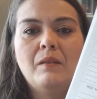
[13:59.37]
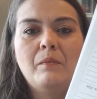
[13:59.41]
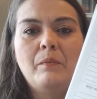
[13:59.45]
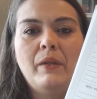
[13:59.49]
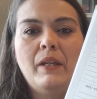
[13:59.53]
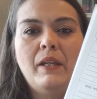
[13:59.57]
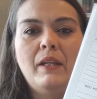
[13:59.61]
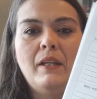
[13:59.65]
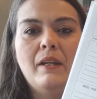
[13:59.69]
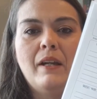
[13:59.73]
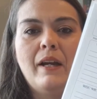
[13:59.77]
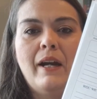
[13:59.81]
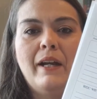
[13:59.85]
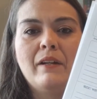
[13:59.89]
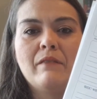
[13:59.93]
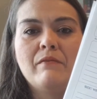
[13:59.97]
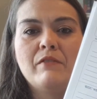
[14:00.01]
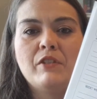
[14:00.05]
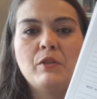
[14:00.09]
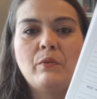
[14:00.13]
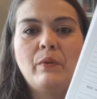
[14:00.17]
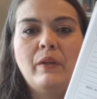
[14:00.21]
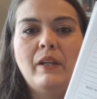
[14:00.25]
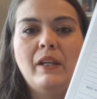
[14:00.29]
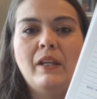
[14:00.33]
be kind of
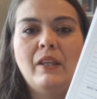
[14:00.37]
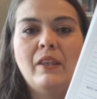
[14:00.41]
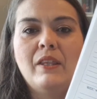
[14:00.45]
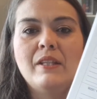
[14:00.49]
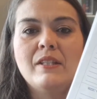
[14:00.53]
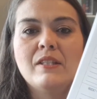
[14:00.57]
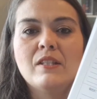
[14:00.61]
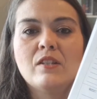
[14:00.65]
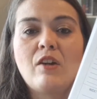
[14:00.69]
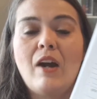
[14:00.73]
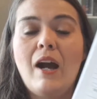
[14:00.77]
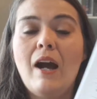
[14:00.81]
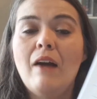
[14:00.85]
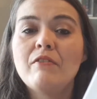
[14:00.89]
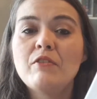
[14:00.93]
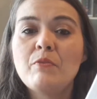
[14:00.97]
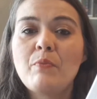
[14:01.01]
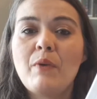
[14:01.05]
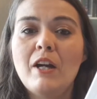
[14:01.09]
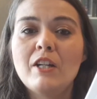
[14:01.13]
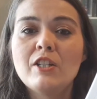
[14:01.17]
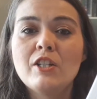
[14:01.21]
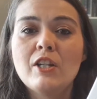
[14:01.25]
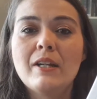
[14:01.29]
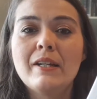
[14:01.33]
doing these craft
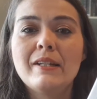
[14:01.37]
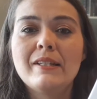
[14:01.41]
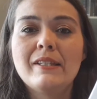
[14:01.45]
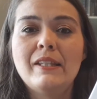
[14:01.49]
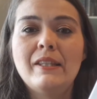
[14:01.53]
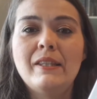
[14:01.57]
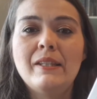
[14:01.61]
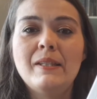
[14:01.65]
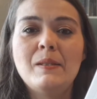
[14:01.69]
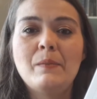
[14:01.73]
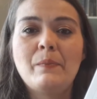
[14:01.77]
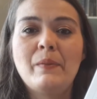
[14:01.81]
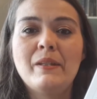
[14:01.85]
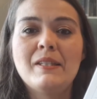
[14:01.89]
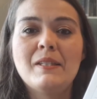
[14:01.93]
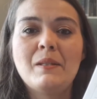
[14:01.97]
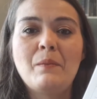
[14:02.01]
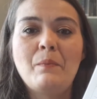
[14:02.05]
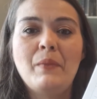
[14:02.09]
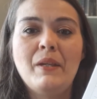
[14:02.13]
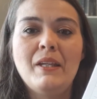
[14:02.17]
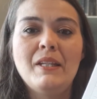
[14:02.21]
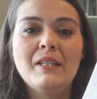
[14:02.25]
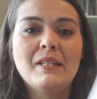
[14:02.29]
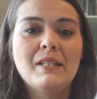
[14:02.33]
projects and these bits
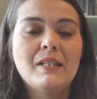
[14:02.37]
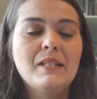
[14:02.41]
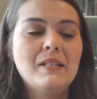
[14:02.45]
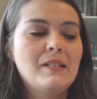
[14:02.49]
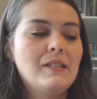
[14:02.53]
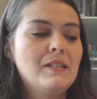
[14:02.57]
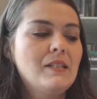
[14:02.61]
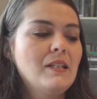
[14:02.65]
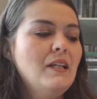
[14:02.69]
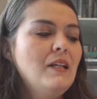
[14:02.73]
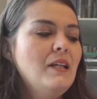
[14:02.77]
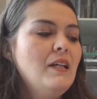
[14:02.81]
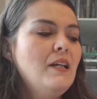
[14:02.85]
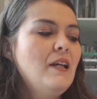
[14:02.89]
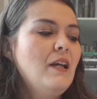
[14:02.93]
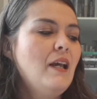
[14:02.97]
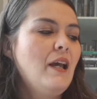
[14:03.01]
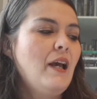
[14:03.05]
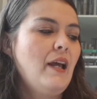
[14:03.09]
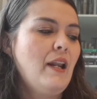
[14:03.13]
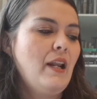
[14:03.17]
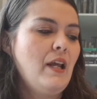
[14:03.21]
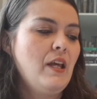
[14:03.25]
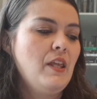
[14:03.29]
and pieces. And I